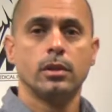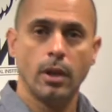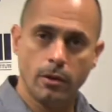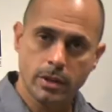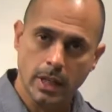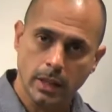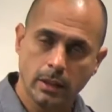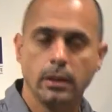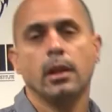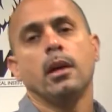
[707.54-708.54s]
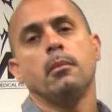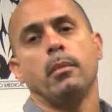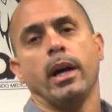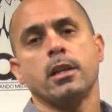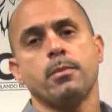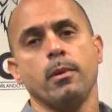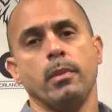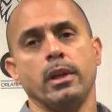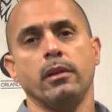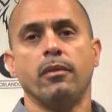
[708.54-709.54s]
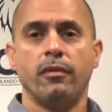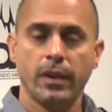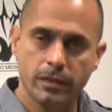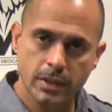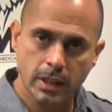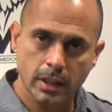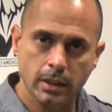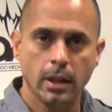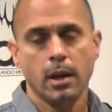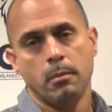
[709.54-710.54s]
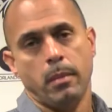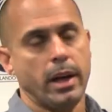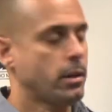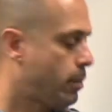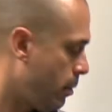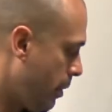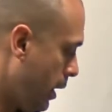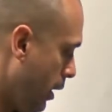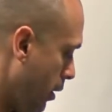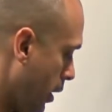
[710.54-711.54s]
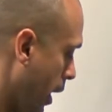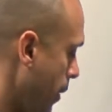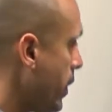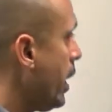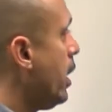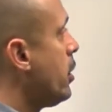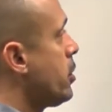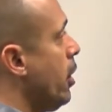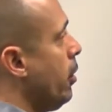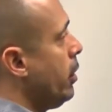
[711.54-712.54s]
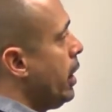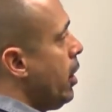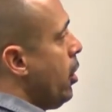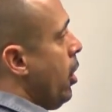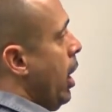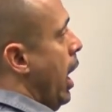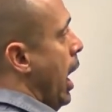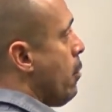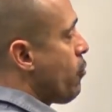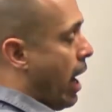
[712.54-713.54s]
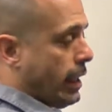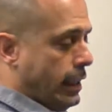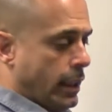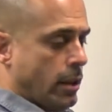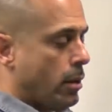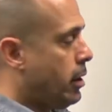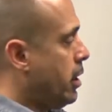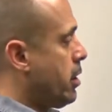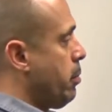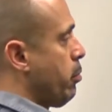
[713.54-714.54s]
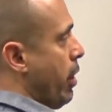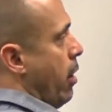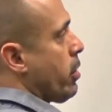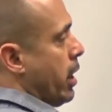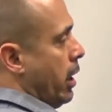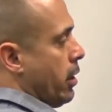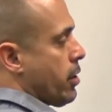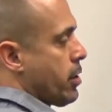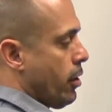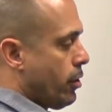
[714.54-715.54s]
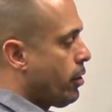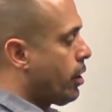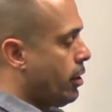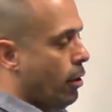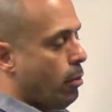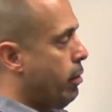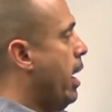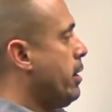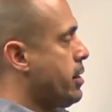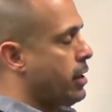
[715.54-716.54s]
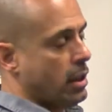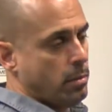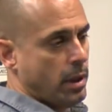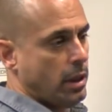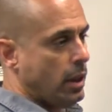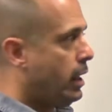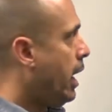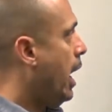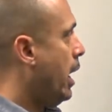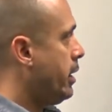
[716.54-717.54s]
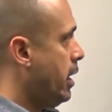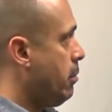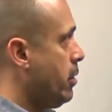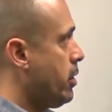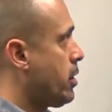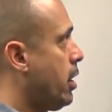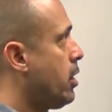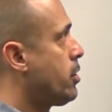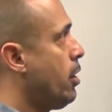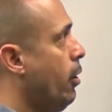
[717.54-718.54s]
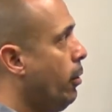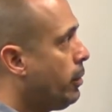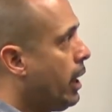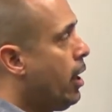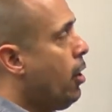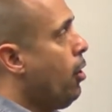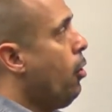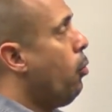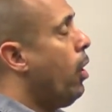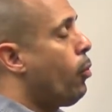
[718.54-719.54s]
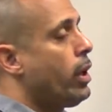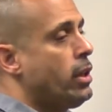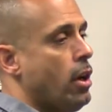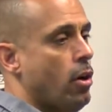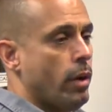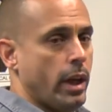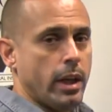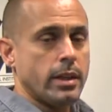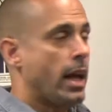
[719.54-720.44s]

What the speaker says: 13 mics per minute, 15 mics per minute, okay? So I'm writing in this brown color so you can know brown is going to be the odd numbers. So what we know is